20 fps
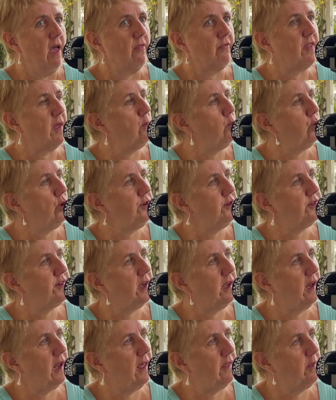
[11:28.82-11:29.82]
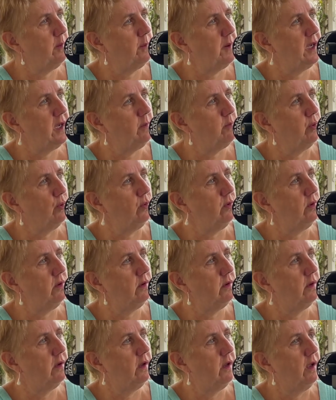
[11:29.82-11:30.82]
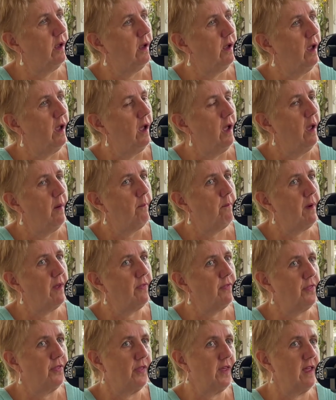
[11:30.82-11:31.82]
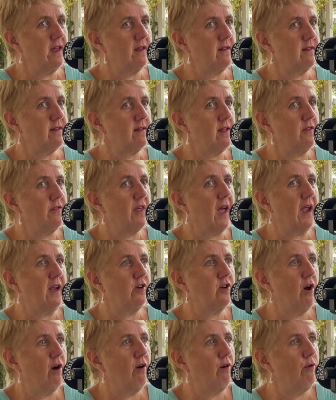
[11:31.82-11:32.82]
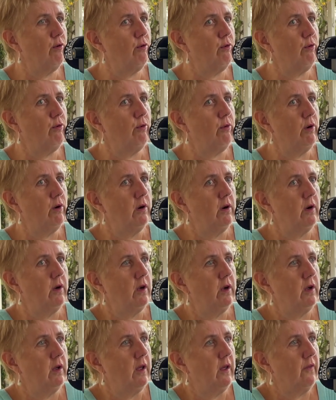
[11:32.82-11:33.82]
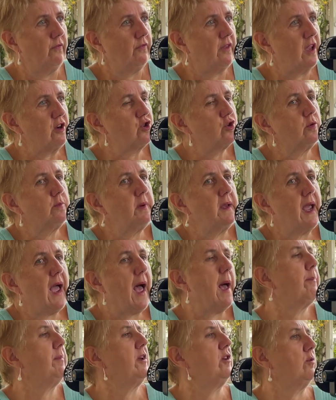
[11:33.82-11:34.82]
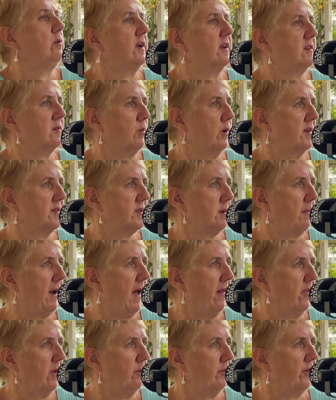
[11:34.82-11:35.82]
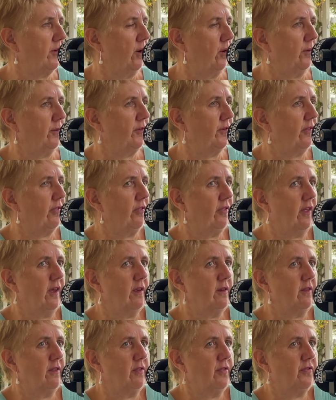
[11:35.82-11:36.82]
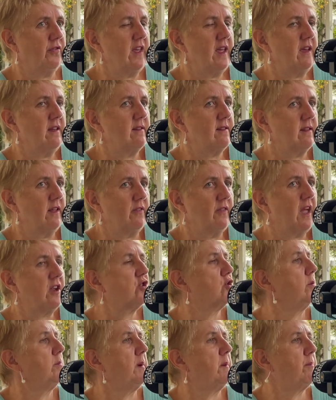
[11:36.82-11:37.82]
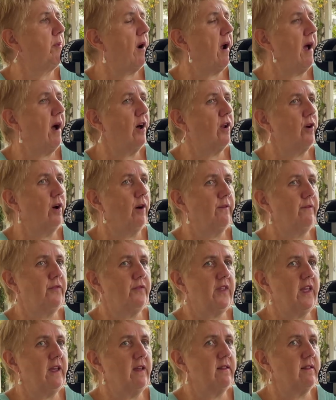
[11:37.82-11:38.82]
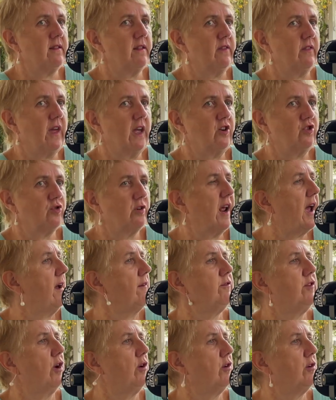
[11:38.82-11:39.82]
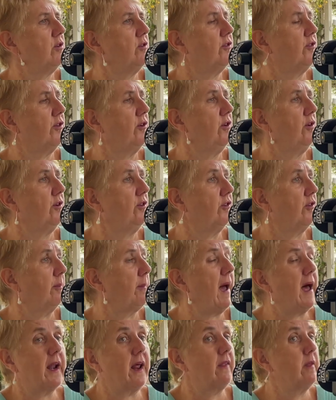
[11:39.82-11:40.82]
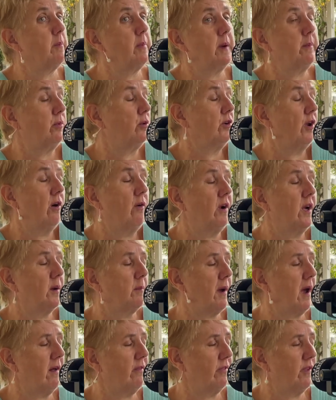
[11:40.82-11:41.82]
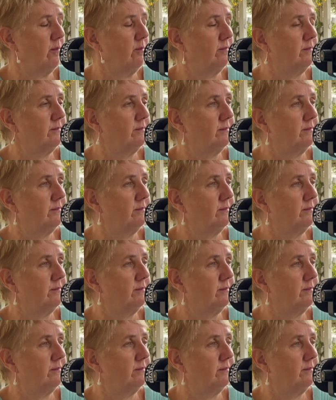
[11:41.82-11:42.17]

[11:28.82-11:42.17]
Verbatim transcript: they wouldn't tell other people, but things that they know they should be happy to express about themselves right, right. that things that they should be proud of, things that they should have no concerns about other people knowing about them.